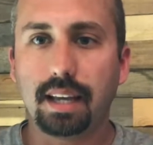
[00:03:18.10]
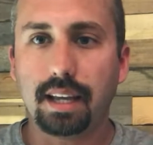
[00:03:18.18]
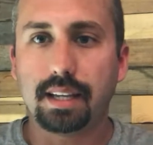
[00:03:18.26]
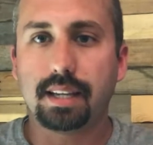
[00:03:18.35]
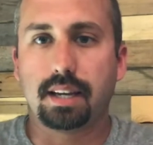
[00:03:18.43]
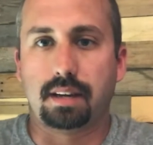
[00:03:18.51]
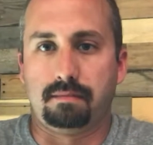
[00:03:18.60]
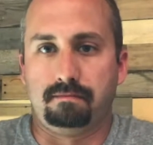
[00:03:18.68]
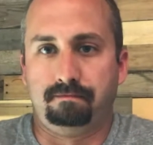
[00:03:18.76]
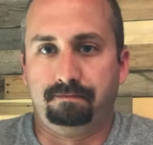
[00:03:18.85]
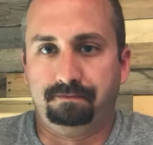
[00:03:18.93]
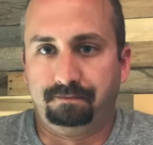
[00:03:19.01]
income?
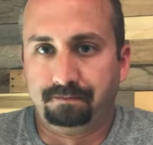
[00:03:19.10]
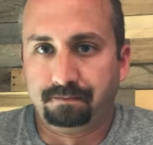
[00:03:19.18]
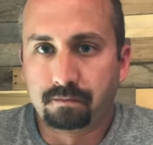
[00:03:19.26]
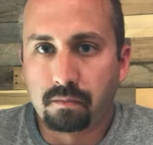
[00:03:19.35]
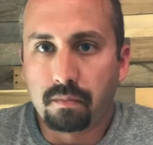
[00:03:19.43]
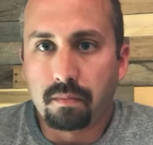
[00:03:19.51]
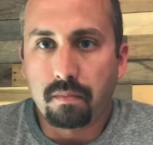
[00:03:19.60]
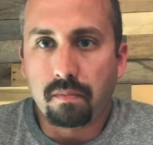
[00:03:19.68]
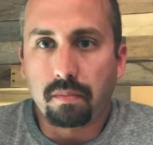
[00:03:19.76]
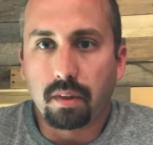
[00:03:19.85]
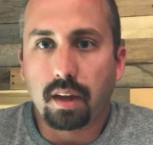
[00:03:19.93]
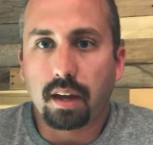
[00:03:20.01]

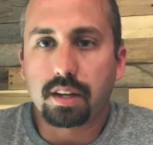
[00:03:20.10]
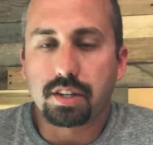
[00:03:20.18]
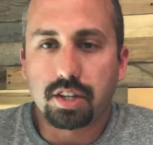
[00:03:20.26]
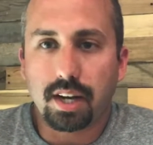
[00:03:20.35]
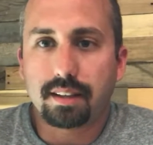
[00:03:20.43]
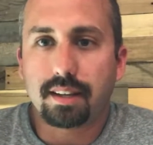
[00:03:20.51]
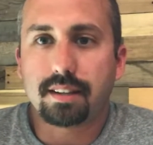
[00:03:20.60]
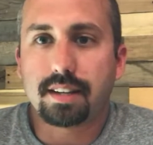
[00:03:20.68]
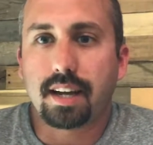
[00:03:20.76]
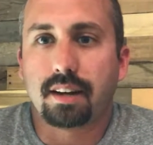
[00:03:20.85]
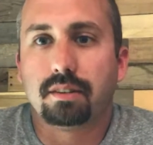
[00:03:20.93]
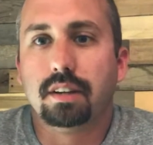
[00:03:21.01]
Okay, jot that
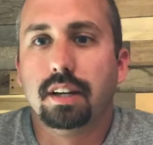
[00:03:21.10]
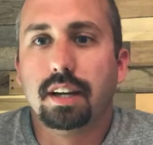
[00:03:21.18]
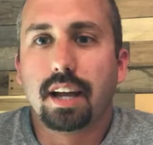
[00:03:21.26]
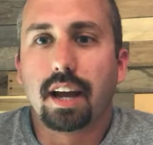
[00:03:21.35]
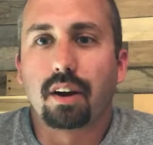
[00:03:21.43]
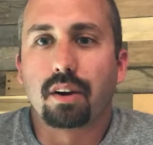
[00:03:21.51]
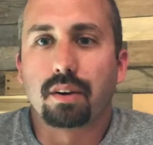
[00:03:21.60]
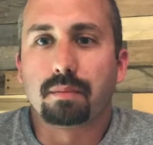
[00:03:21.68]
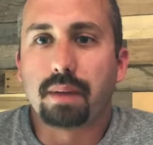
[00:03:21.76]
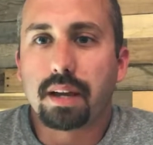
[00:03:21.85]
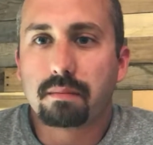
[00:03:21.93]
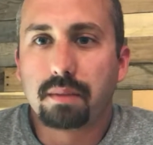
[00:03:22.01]
down, or
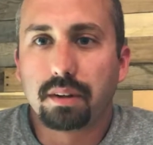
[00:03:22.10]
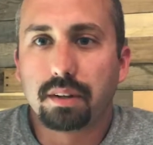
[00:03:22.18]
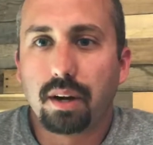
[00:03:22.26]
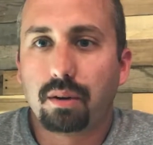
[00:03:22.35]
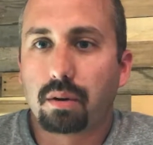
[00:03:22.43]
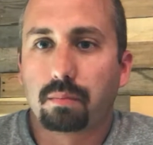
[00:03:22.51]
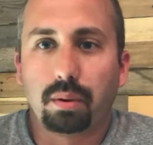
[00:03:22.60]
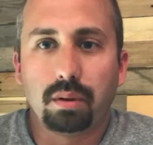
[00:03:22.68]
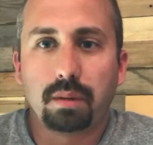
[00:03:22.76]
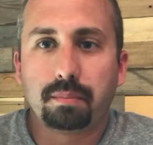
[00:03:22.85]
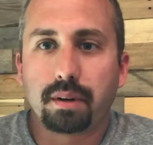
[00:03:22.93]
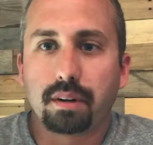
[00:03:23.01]
make a mental note, or
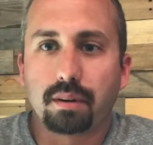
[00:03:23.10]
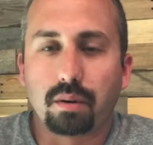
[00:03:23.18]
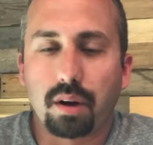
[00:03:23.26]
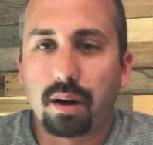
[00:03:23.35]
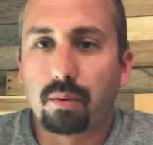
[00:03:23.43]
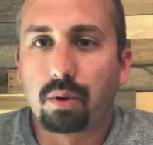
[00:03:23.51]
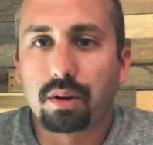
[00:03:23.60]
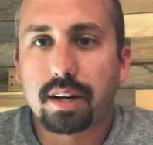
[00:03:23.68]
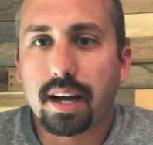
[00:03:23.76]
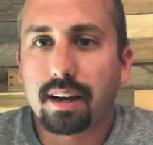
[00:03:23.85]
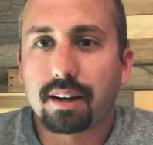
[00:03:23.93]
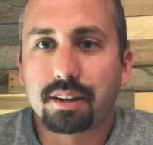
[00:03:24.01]
pull up your Word
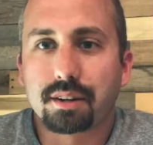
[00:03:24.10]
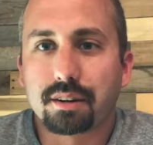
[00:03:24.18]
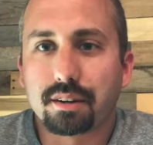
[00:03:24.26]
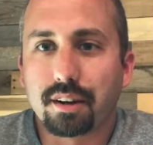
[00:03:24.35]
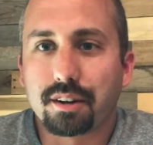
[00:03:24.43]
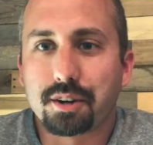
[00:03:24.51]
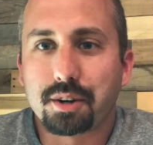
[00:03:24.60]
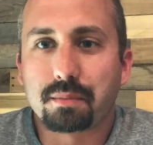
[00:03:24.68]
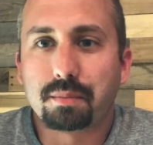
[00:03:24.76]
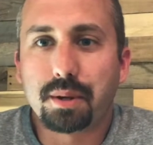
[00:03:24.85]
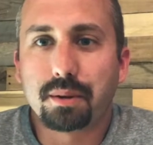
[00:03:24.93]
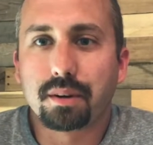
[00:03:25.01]
doc on your
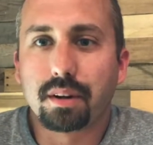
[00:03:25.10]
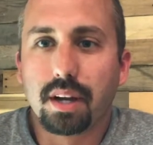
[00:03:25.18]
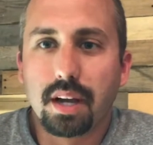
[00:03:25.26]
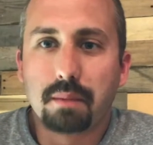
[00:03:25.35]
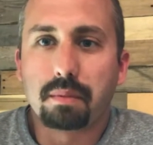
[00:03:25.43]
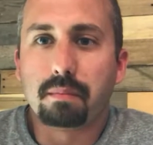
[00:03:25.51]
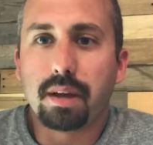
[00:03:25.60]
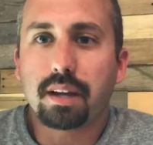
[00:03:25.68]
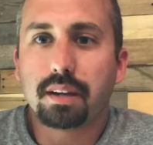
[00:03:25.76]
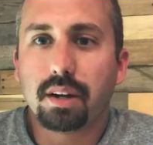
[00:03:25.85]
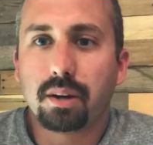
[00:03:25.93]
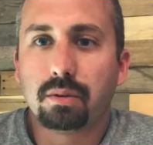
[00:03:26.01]
computer. But make
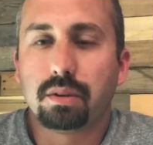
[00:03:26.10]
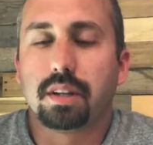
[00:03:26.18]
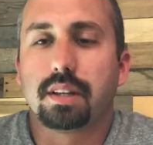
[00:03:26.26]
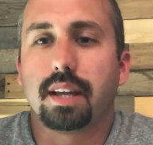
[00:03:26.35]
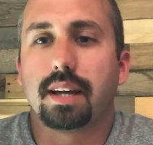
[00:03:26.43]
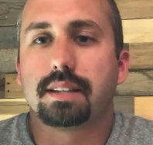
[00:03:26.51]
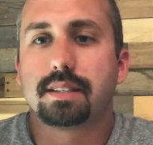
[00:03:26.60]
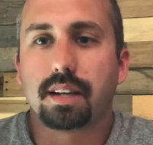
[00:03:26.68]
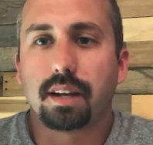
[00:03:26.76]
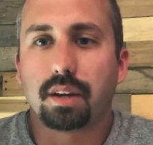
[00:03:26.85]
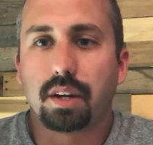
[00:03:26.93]
a note that